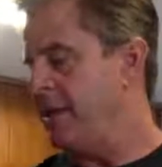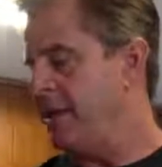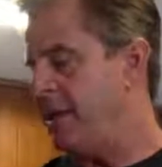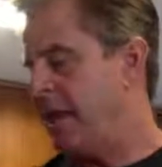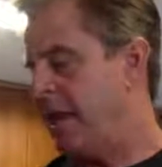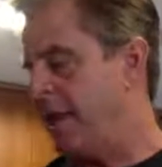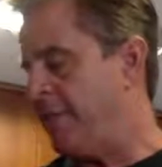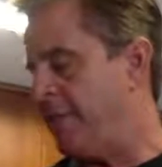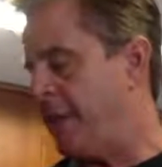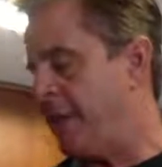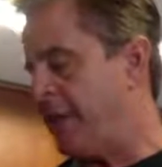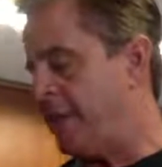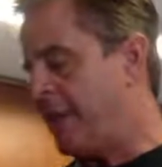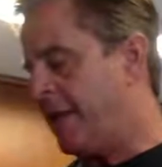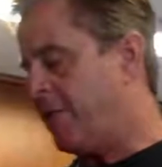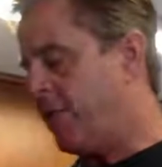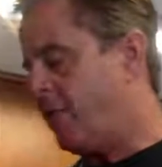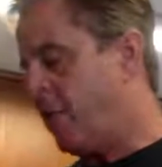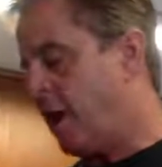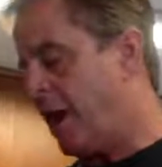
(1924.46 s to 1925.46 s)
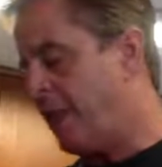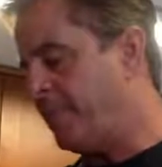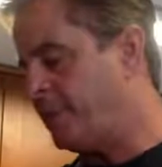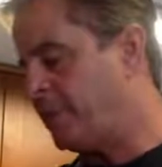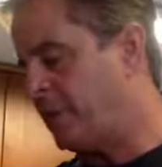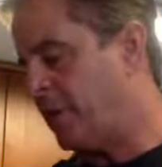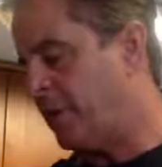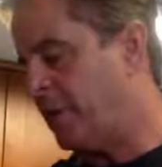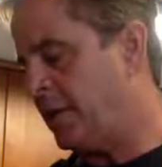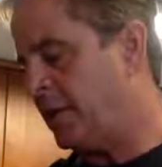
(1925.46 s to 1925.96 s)
And then another
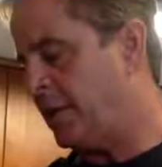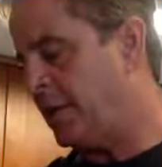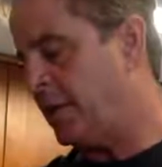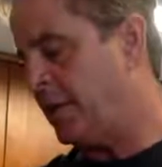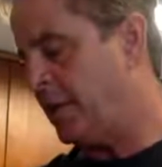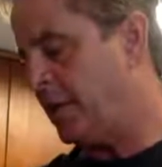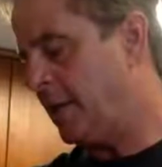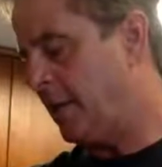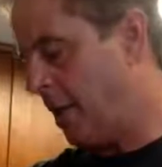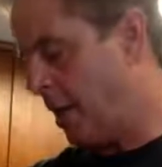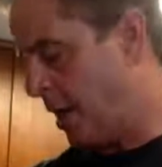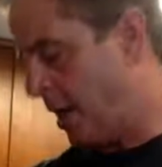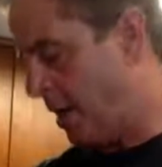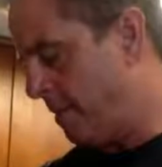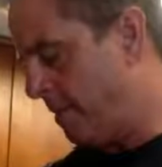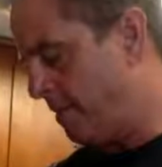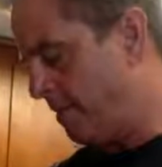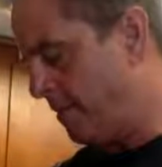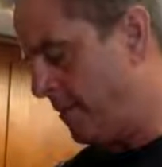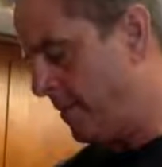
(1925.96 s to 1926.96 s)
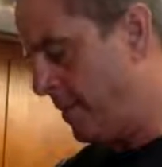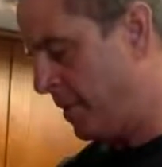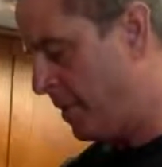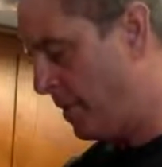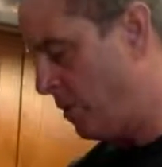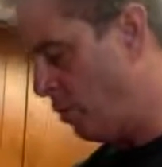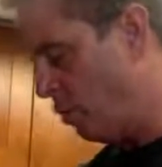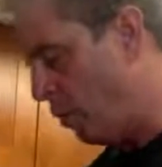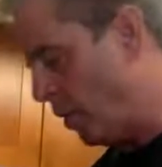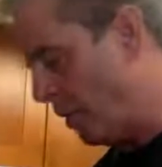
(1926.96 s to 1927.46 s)
option
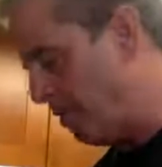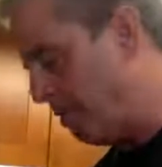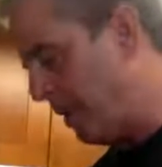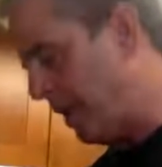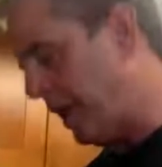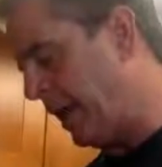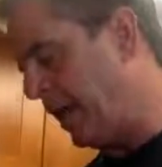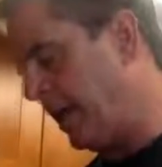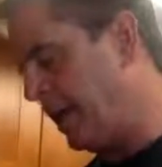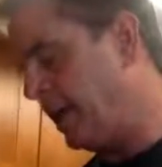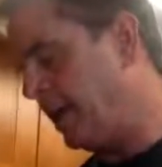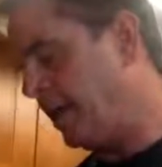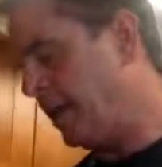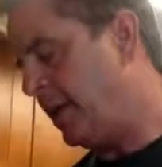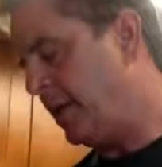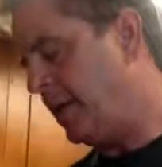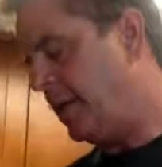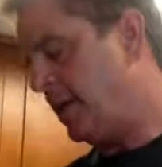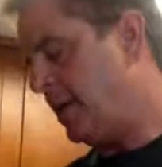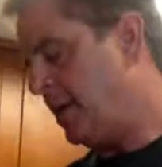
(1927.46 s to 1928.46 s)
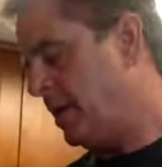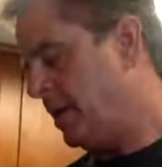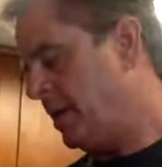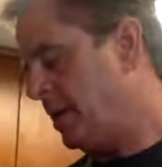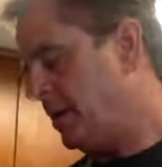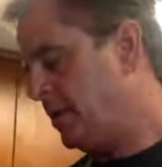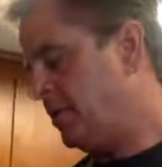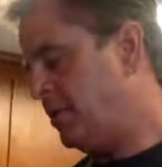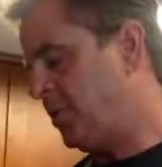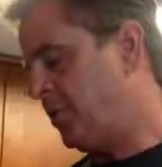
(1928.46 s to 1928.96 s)
would be
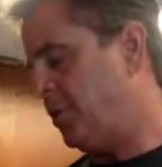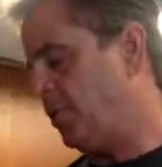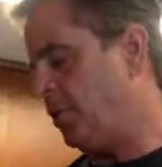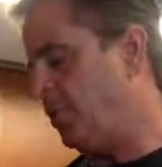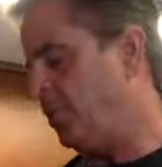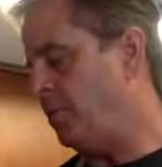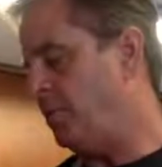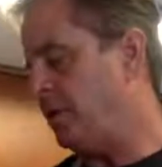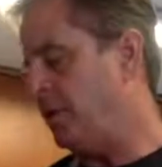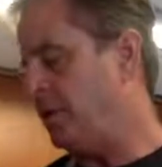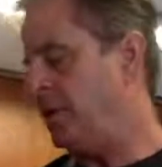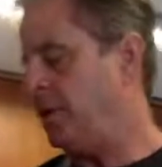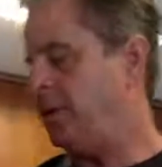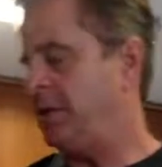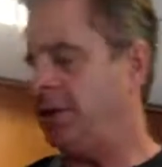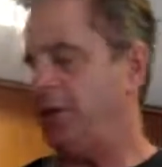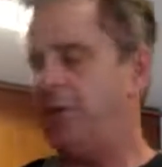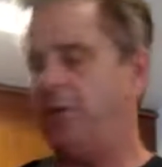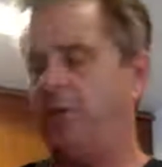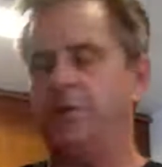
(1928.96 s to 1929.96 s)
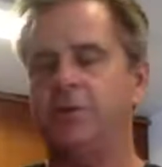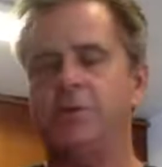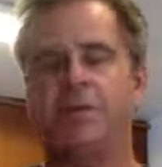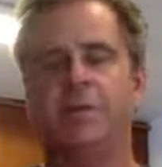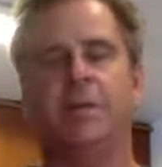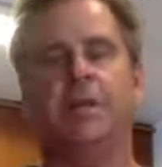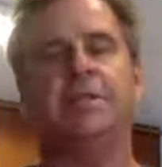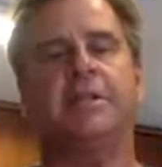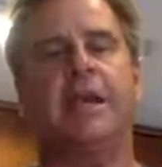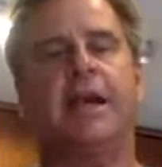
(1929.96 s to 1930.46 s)
to use
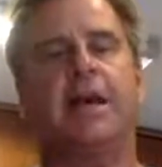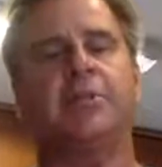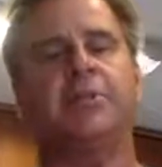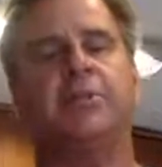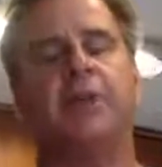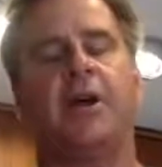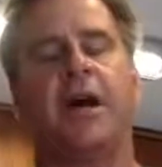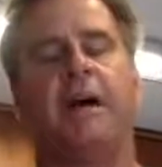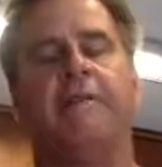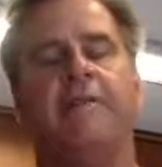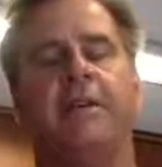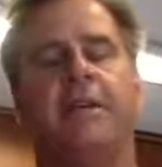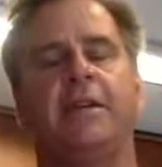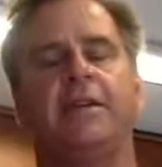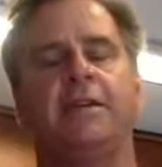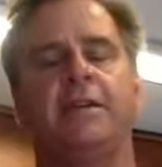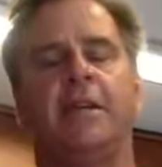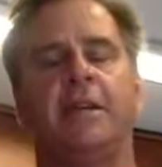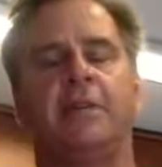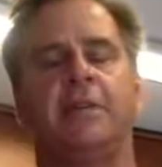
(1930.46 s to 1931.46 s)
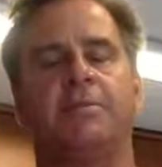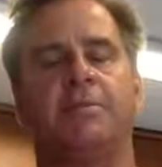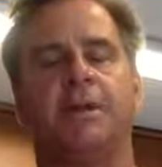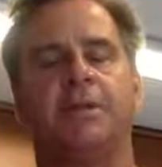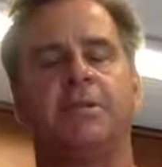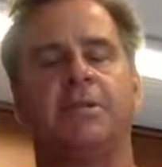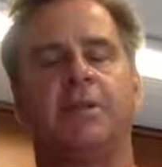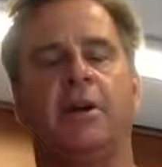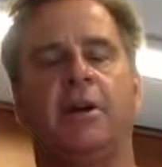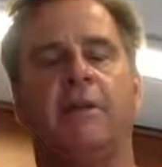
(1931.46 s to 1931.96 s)
this. I also have this next to my
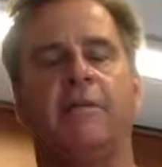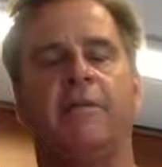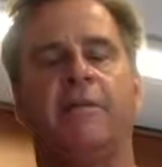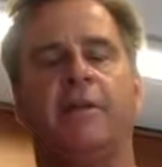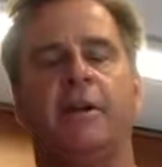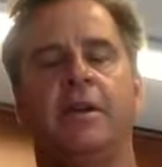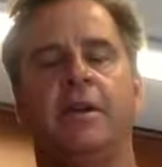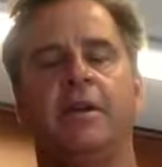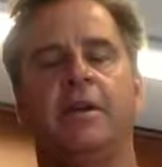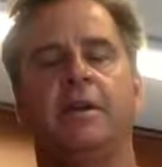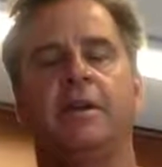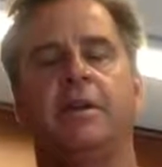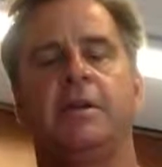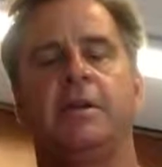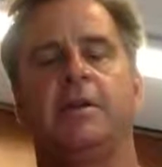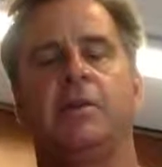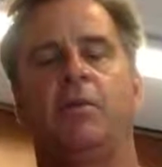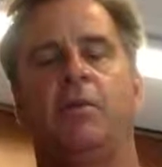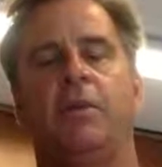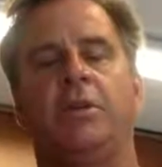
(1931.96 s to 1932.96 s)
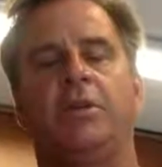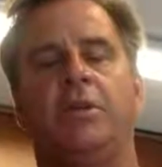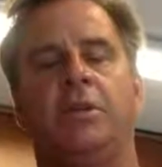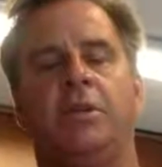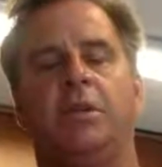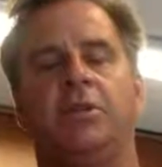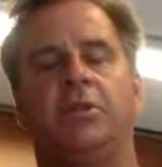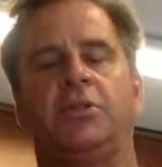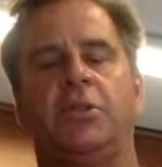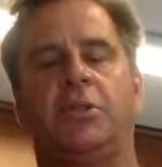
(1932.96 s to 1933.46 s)
stove, which
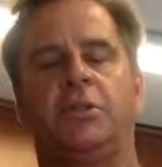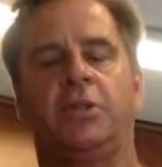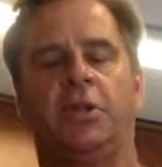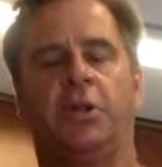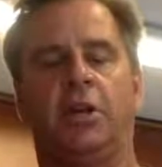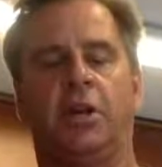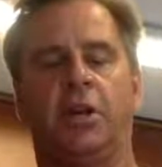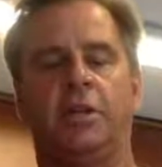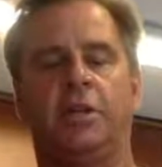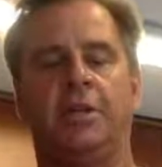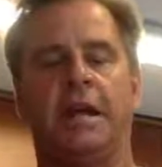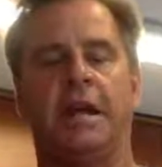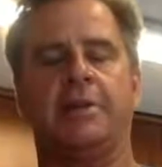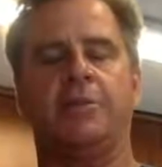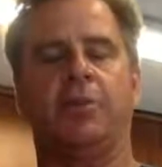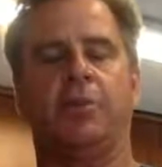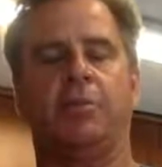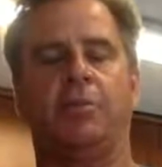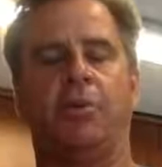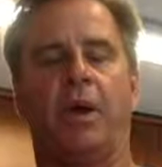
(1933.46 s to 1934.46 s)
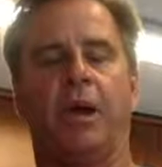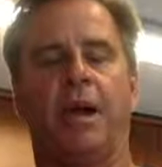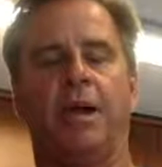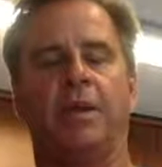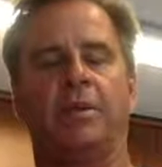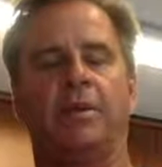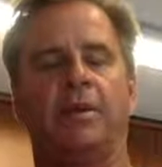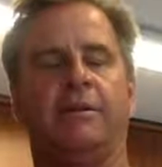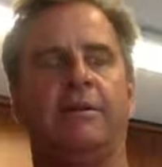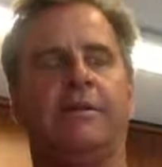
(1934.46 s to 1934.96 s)
is just a good natural
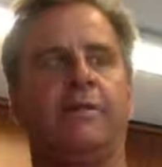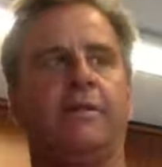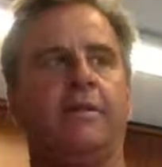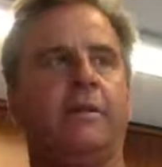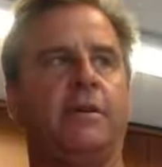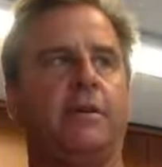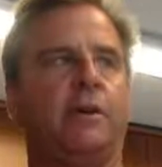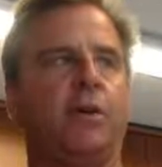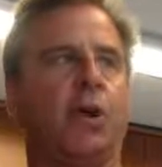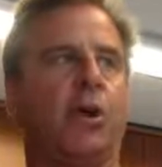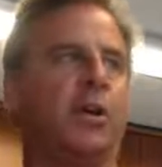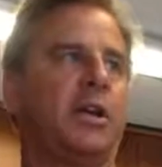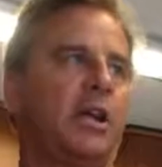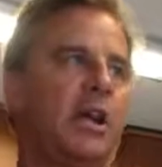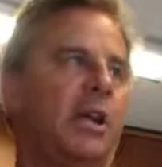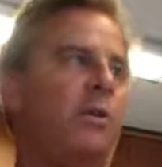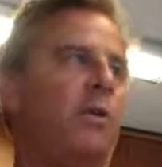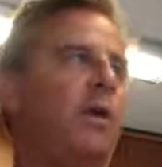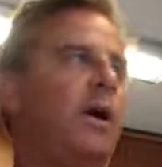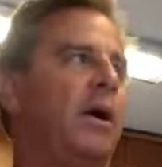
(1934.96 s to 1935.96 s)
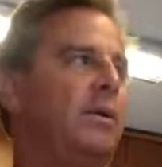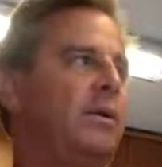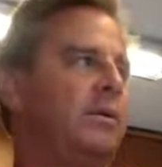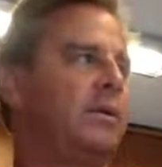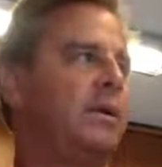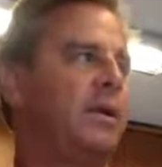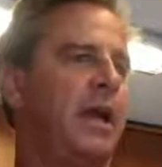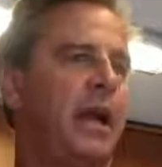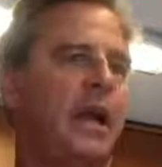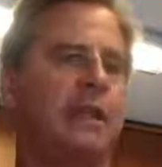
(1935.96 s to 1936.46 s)
brand of coconut oil.
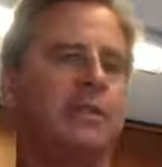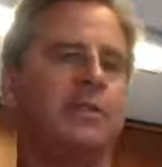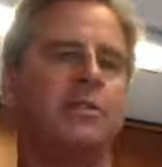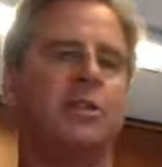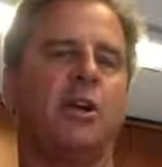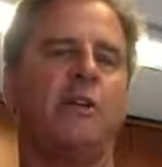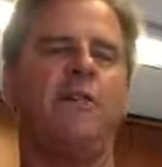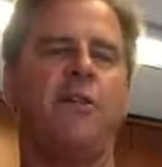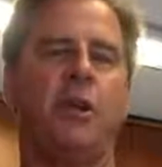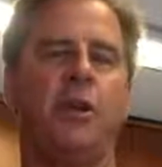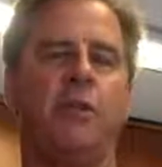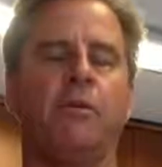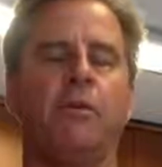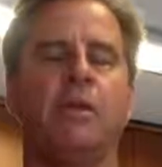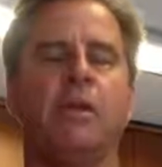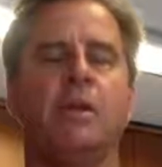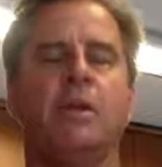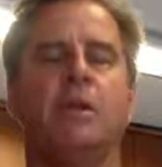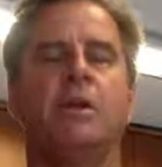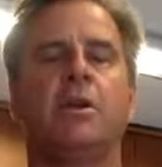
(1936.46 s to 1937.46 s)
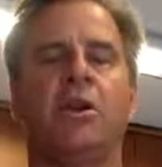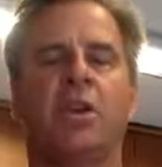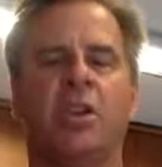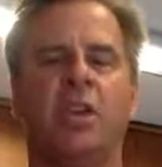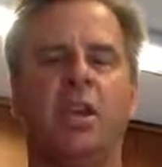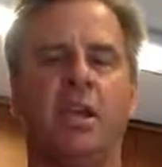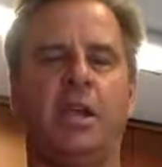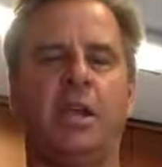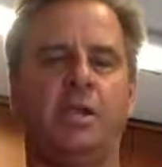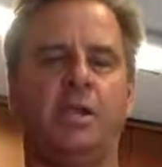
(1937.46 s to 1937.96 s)
And so if you're
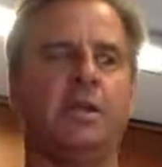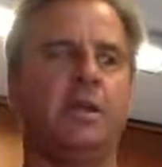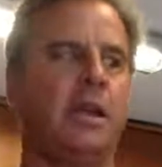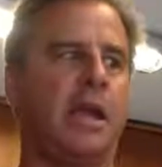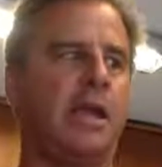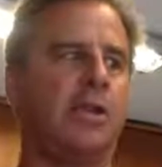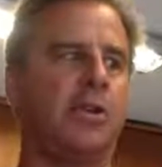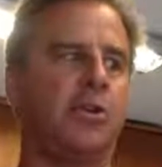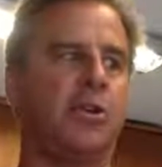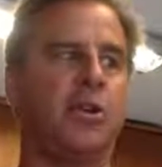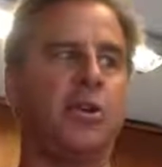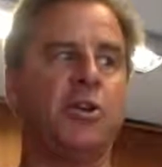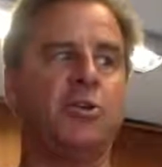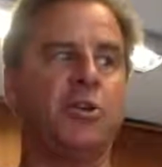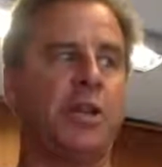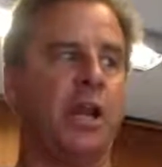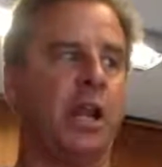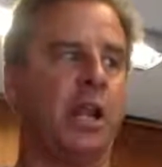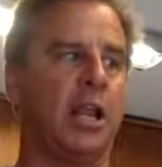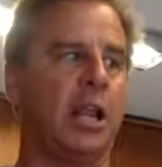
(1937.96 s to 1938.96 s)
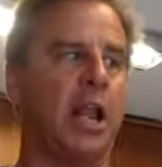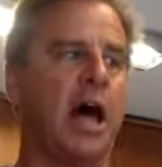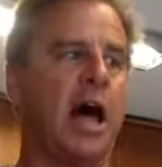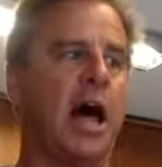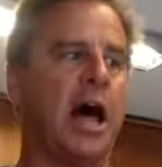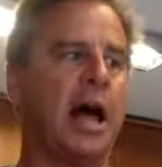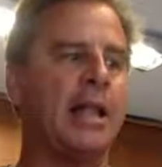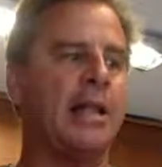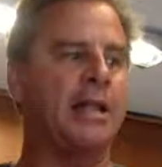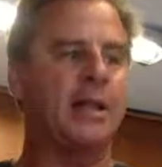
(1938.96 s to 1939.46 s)
cooking and you're using a
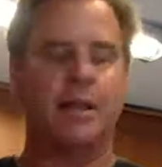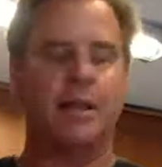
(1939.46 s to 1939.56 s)
lot,